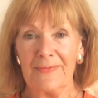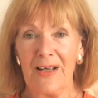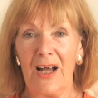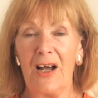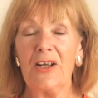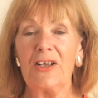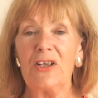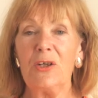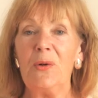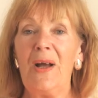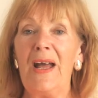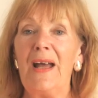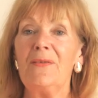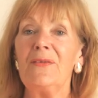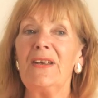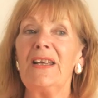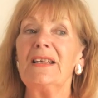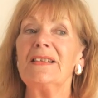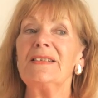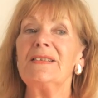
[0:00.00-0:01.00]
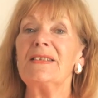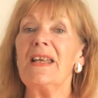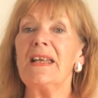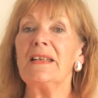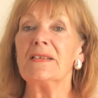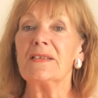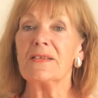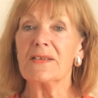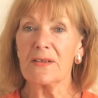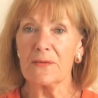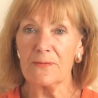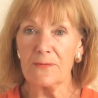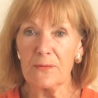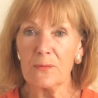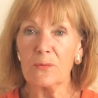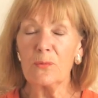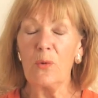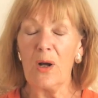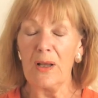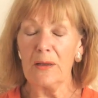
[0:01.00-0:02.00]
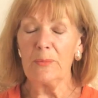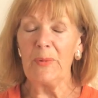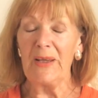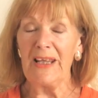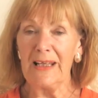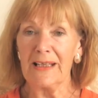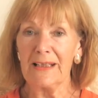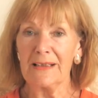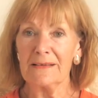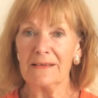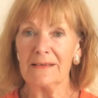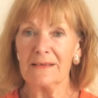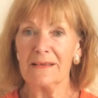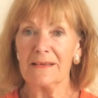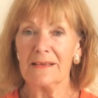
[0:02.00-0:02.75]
Are you having a sense of well-being?